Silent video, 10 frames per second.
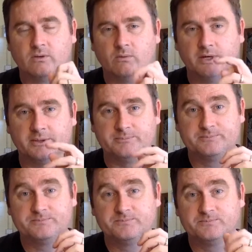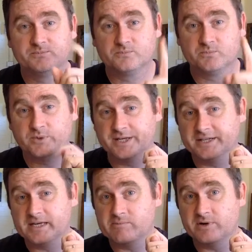Well, we're going
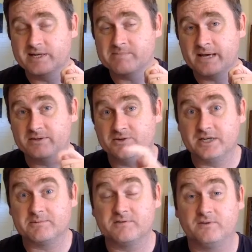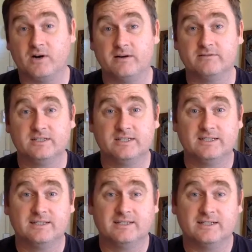to keep reading Matthew chapter 5.
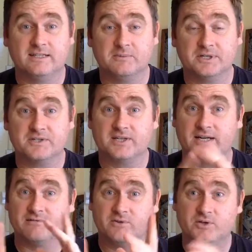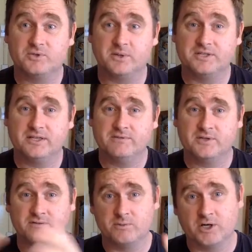We're going to start at verse 27.
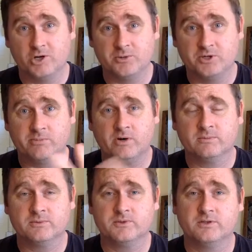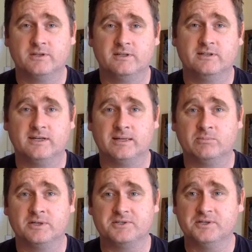So if you want to open your Bibles,
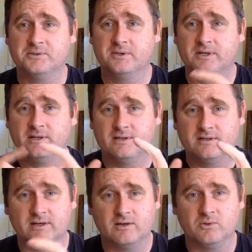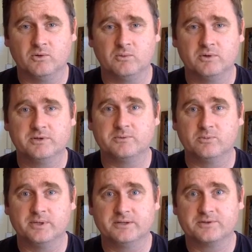please do. All the words will
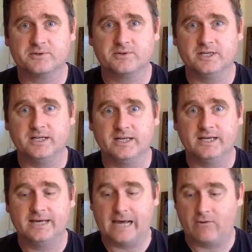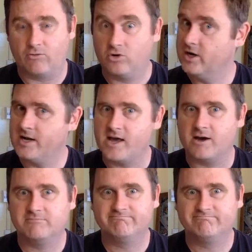be on a screen right now.